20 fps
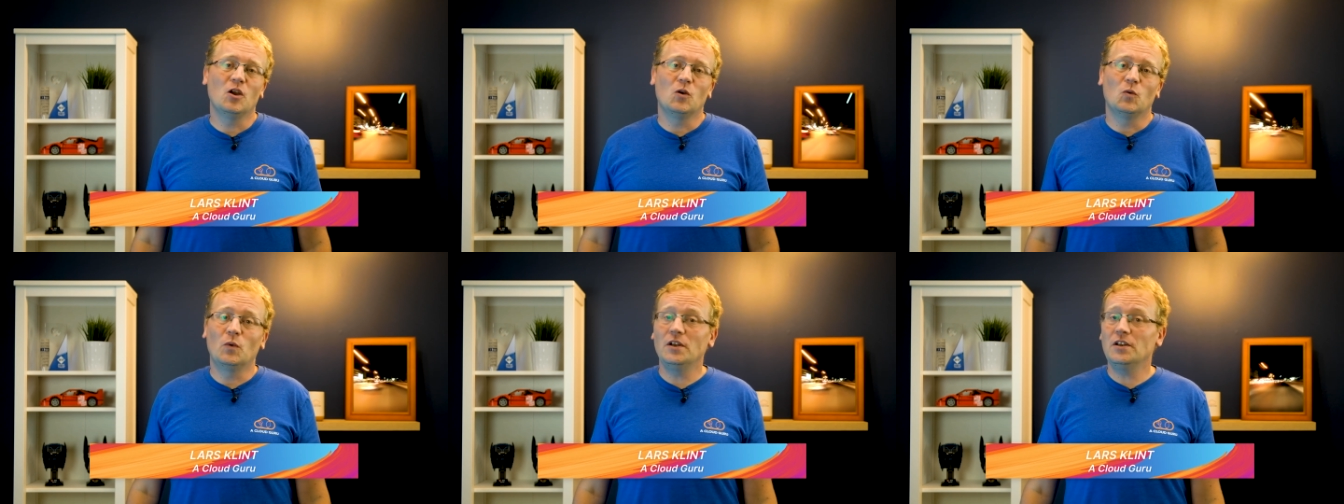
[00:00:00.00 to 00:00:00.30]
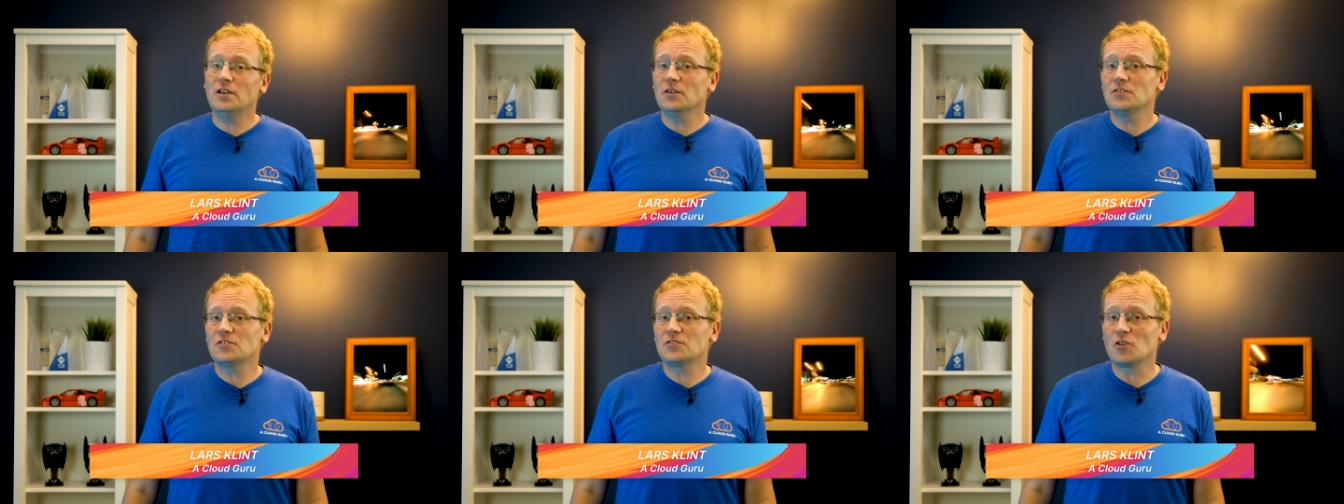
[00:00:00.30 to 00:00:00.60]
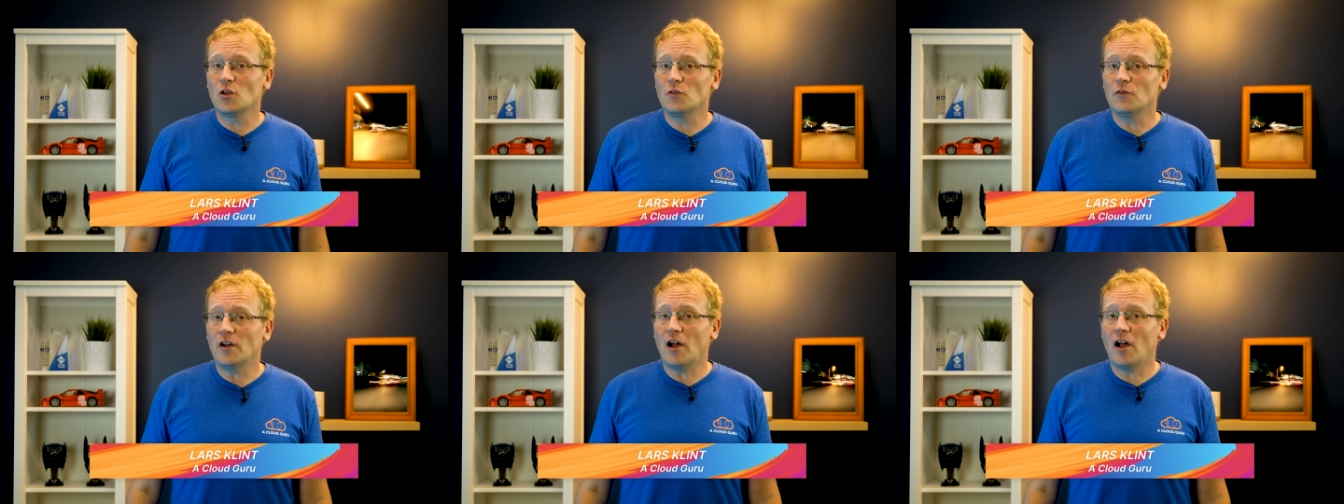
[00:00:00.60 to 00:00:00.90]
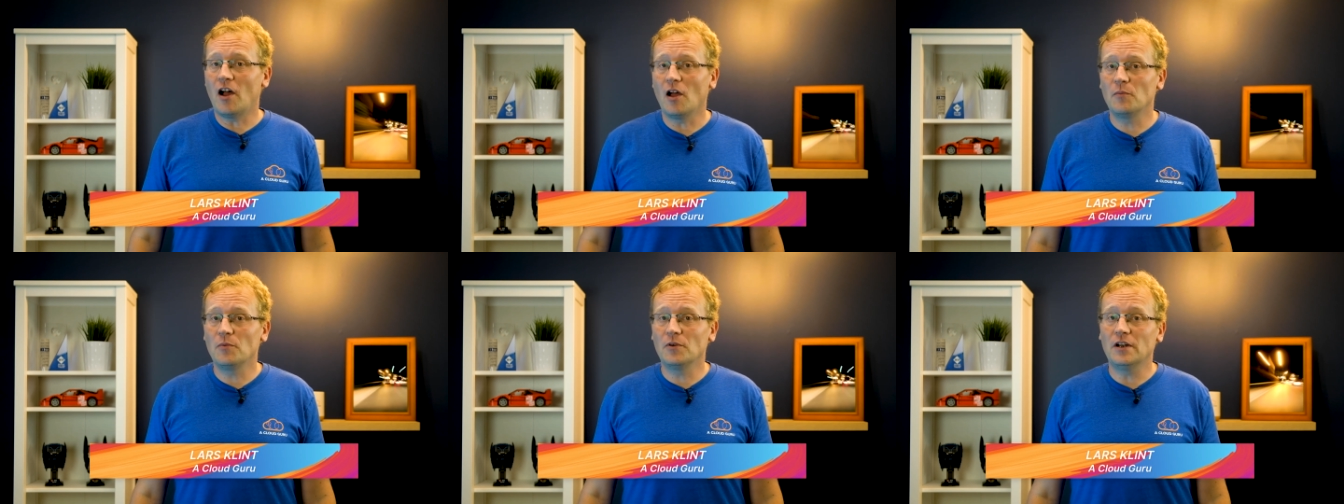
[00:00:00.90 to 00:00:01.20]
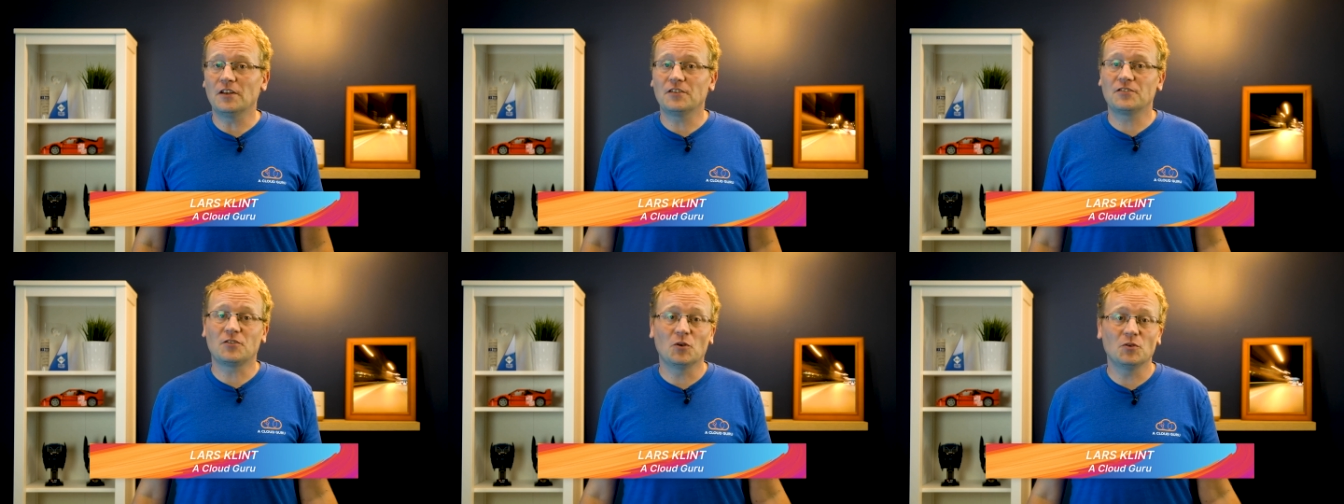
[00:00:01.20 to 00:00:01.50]
Windows Server
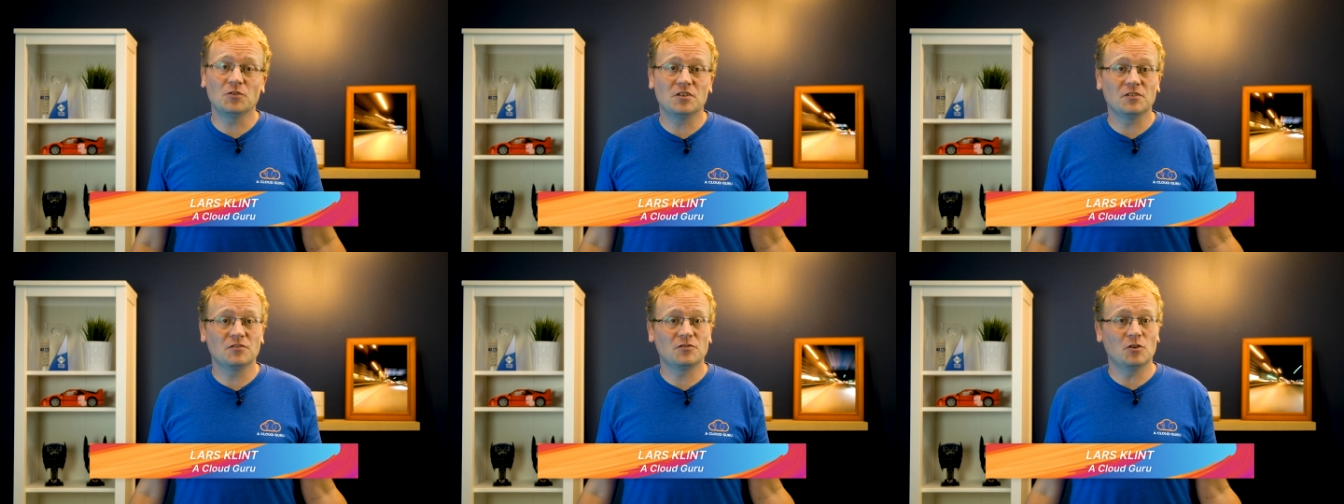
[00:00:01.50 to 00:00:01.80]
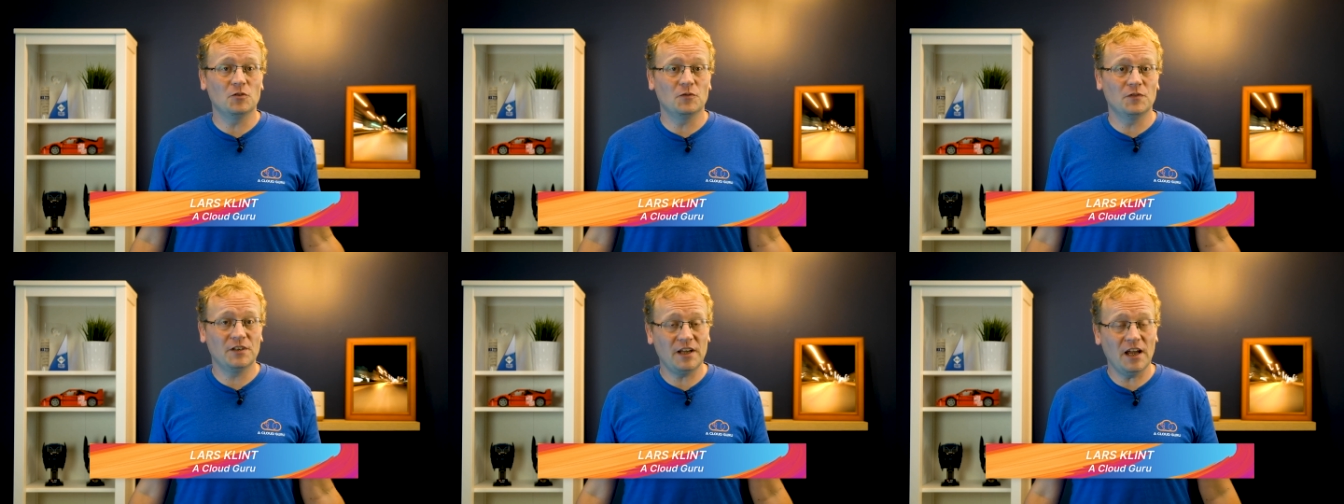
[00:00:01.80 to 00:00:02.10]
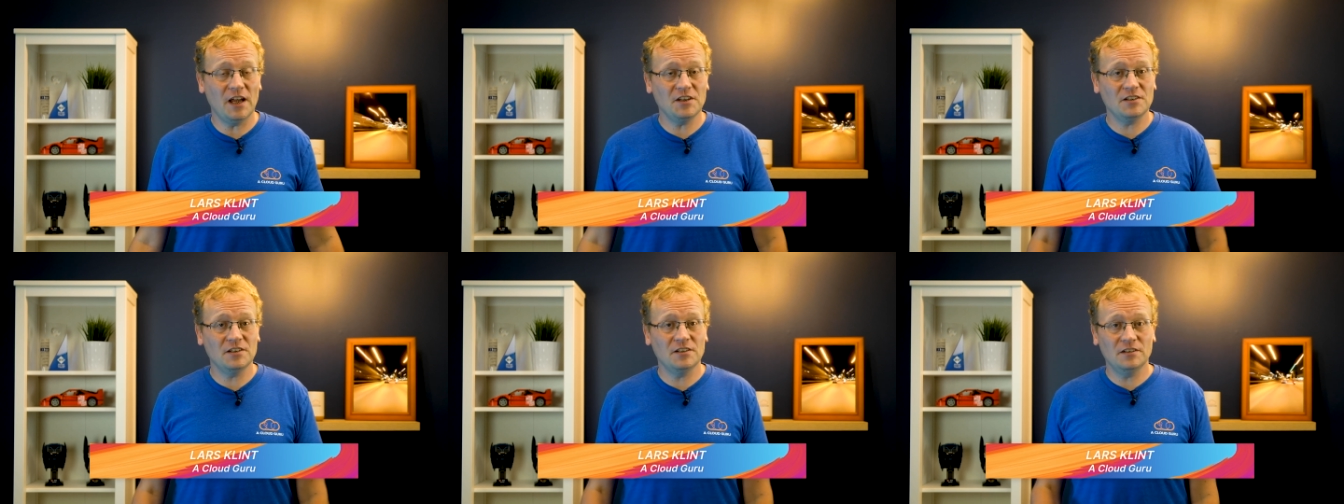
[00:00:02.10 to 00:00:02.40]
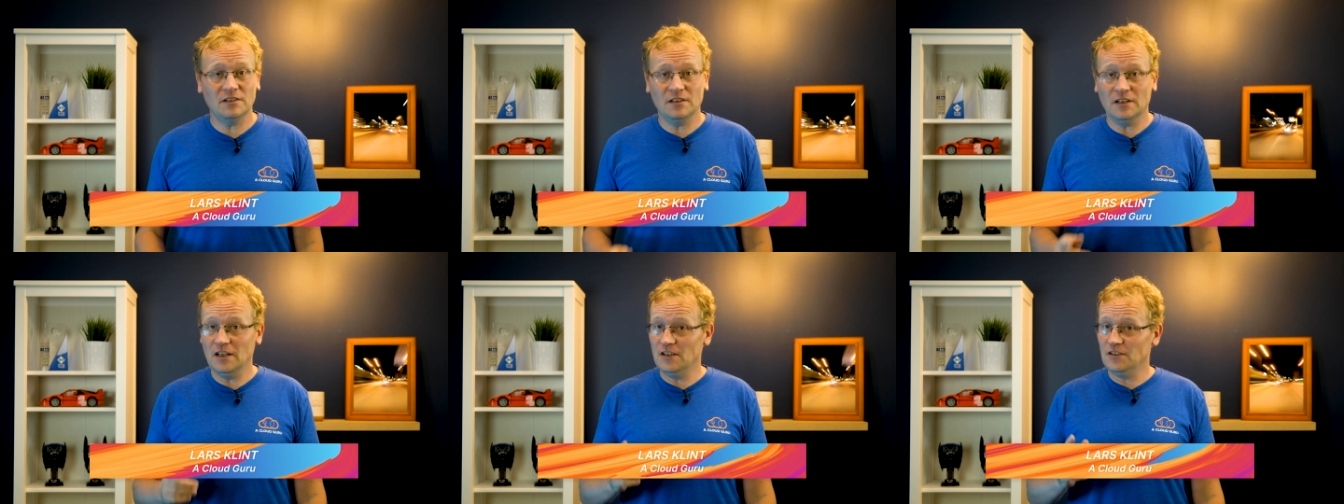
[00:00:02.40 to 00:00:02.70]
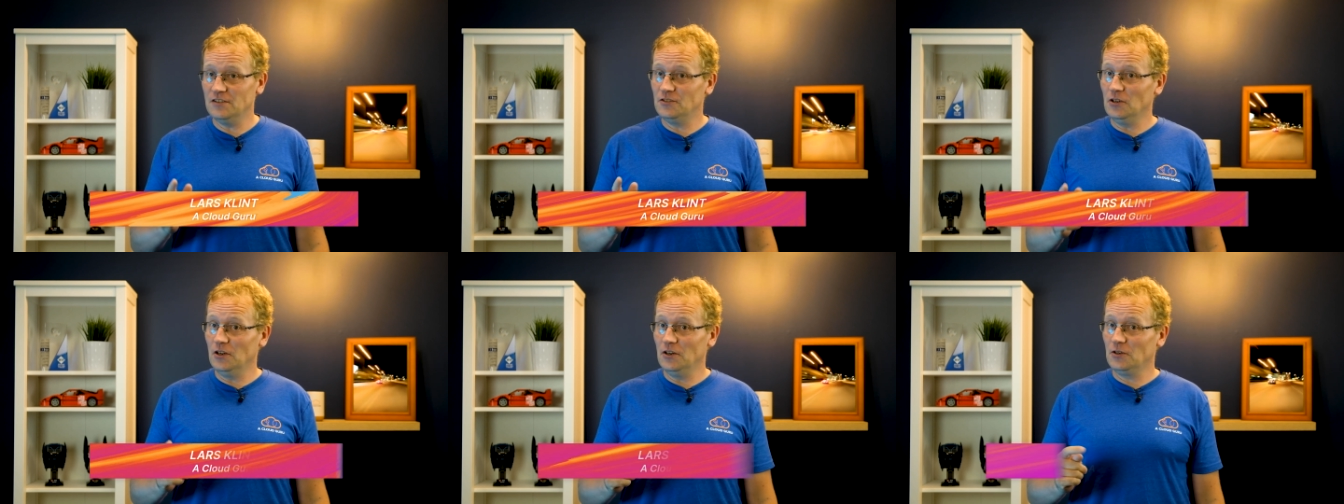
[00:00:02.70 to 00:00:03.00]
Hybrid Associate certification
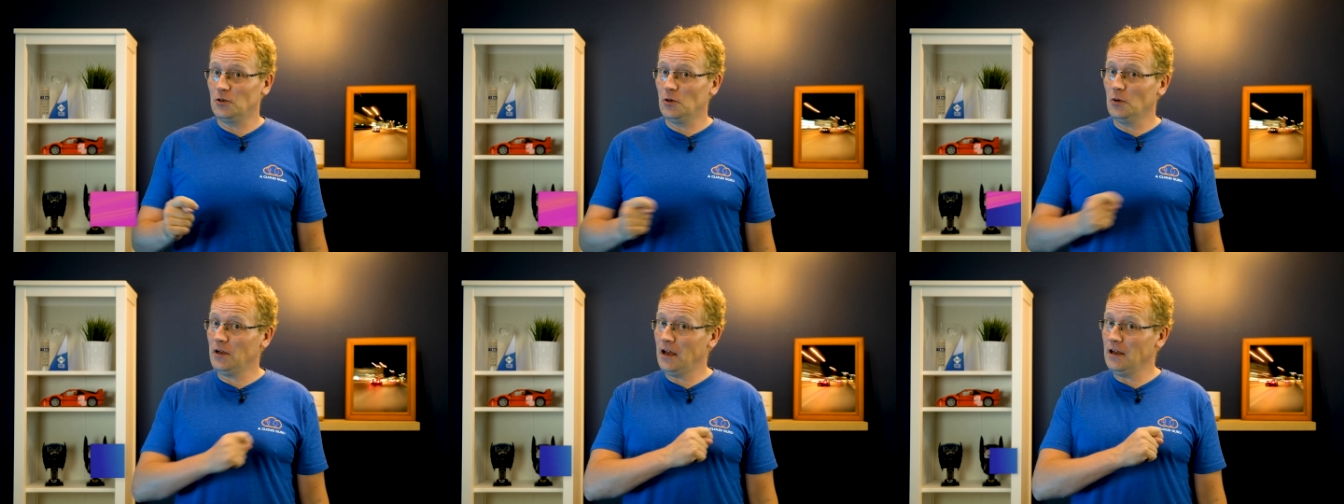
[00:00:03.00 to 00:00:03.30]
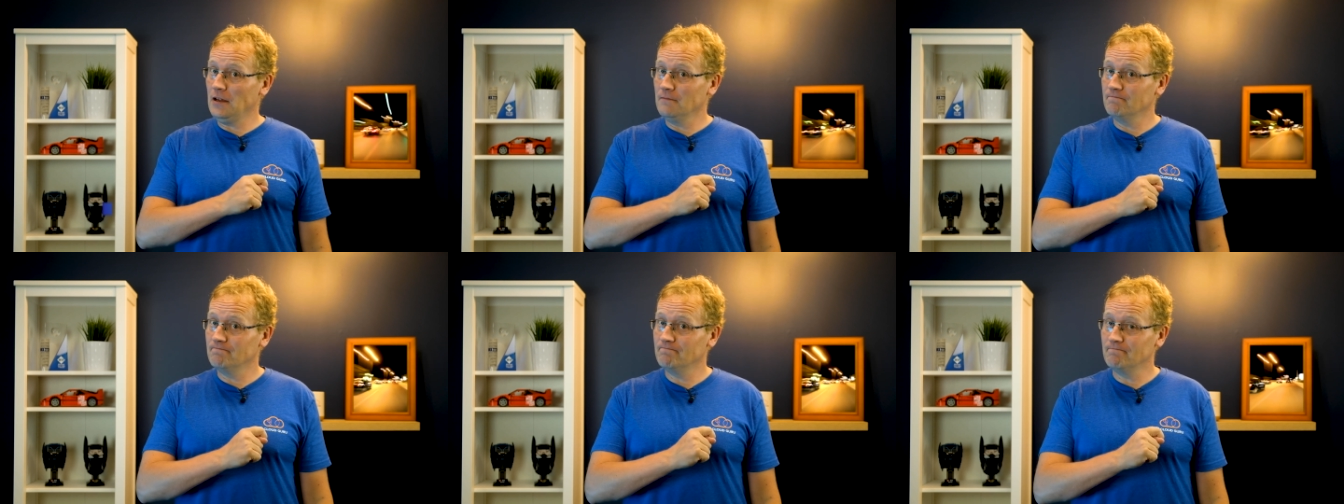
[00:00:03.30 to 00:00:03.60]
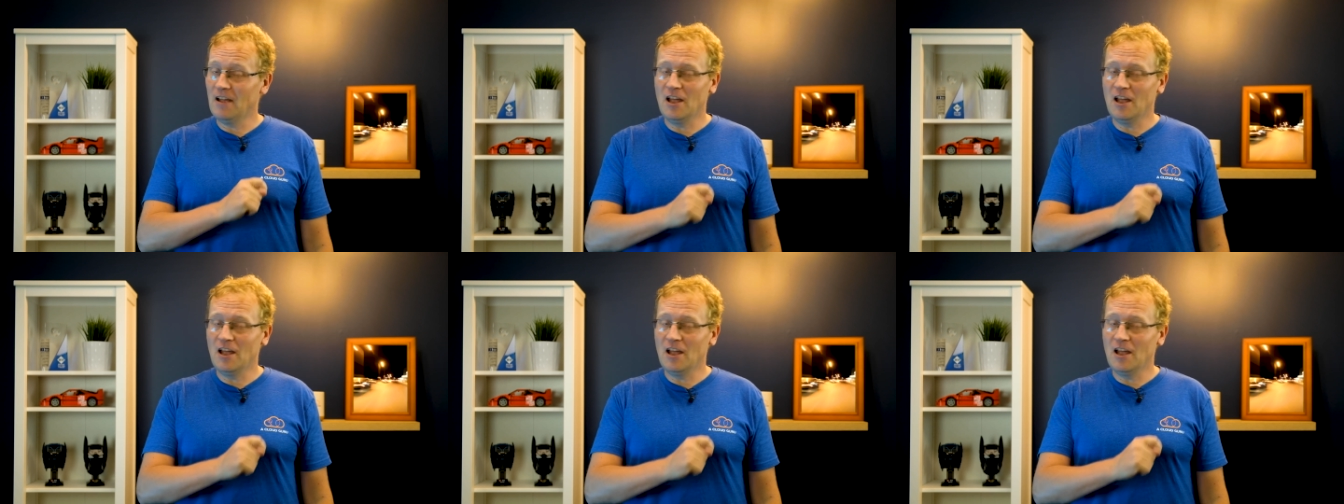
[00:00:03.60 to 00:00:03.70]
is done cooking,